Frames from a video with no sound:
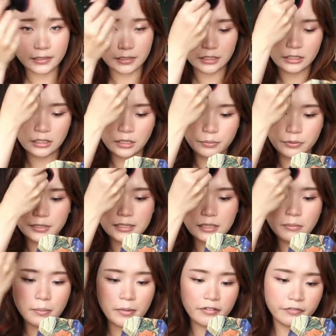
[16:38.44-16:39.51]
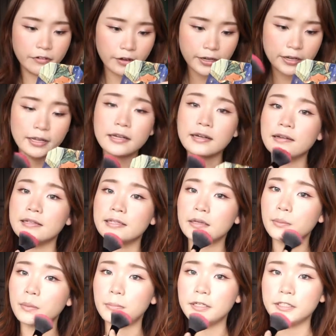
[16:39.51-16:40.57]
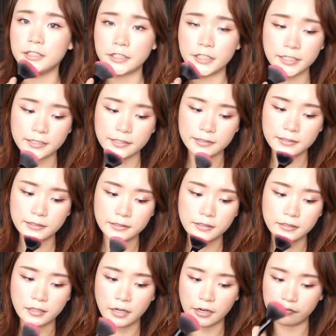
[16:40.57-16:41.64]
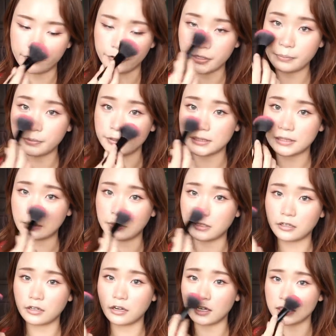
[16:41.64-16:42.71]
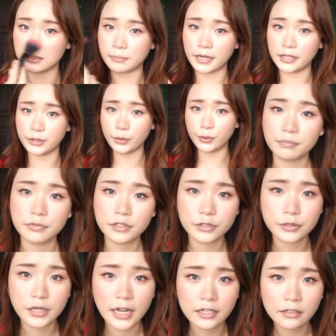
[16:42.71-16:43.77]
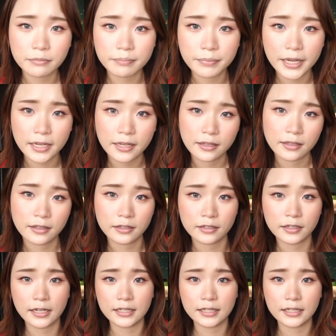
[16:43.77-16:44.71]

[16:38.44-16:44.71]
I'm gonna put some on my forehead and some on my chin. I've already put some across my nose to kind of make the